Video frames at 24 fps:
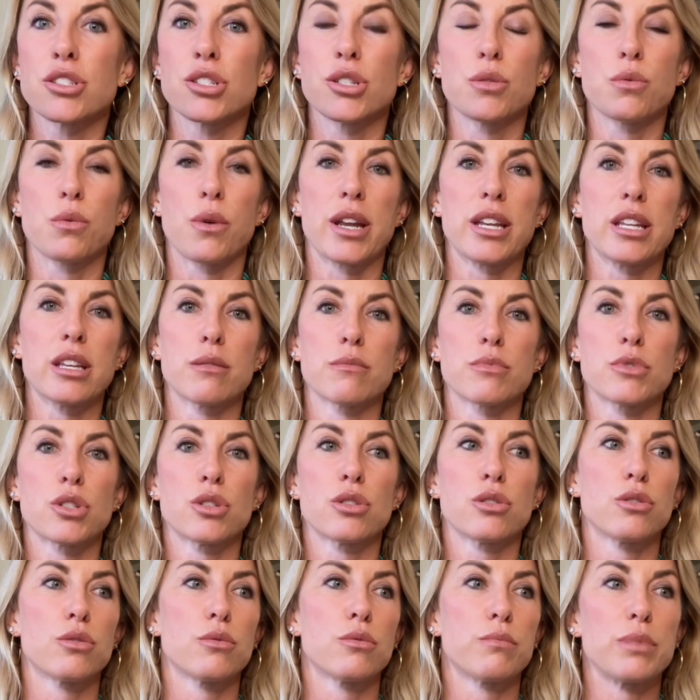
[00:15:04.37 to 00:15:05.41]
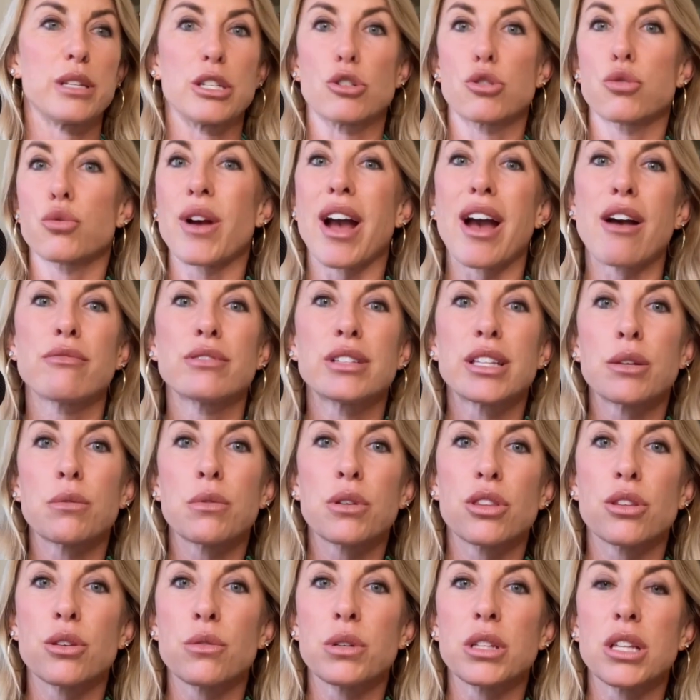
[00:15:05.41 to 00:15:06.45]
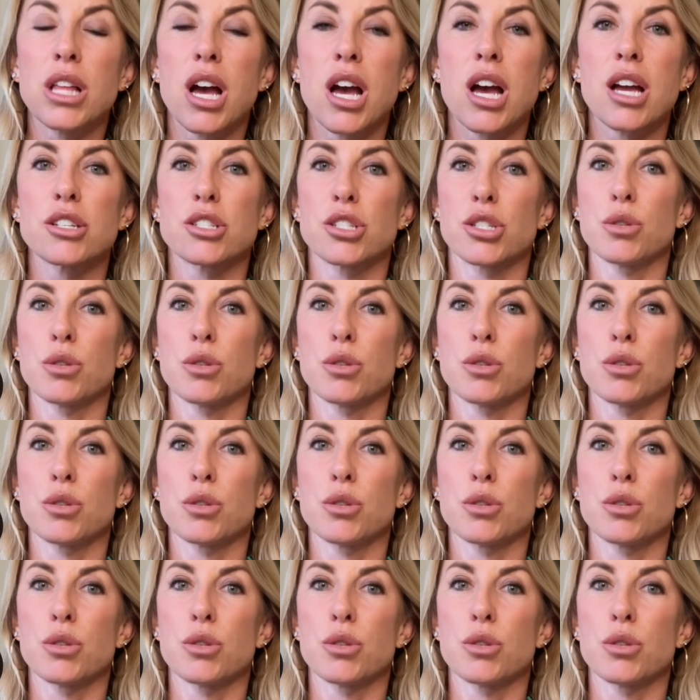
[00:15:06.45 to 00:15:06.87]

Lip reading: Do you want him to be traveling with you a lot?